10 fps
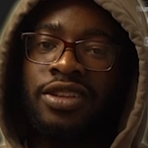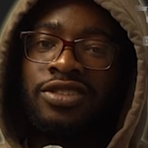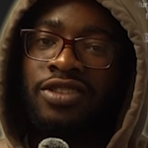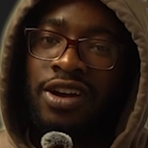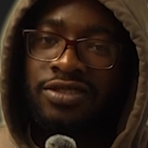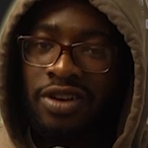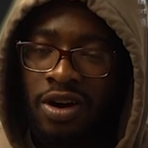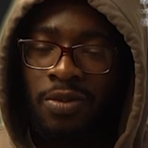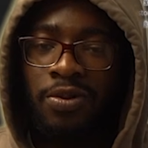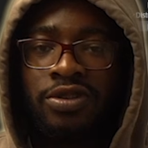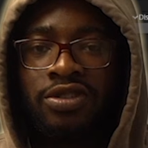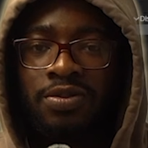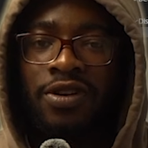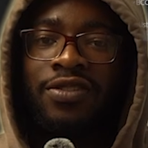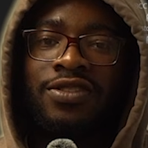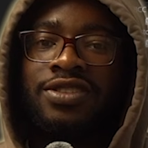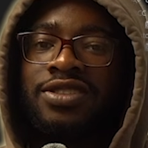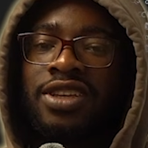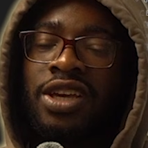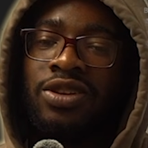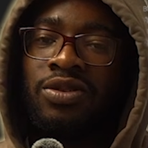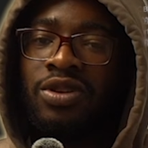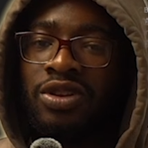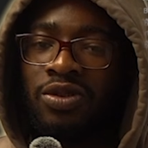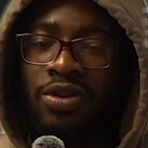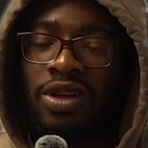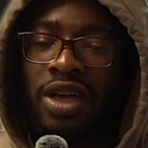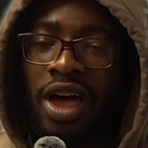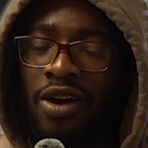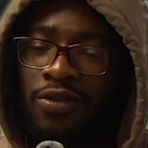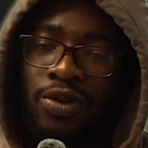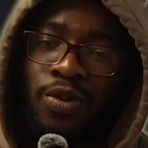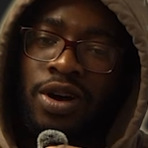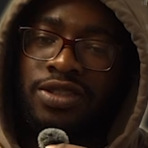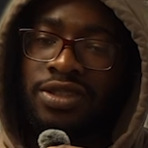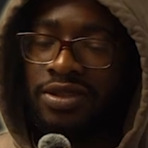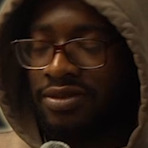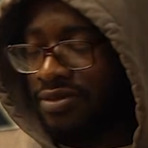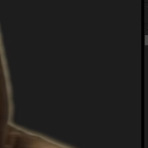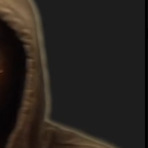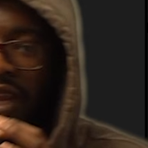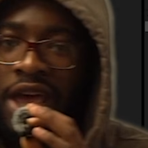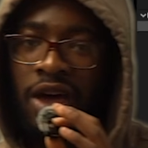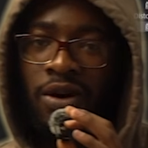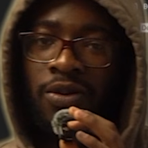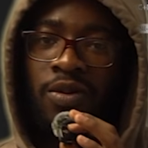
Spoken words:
these graphs are all personal preference, and you can do it however you want to do. But now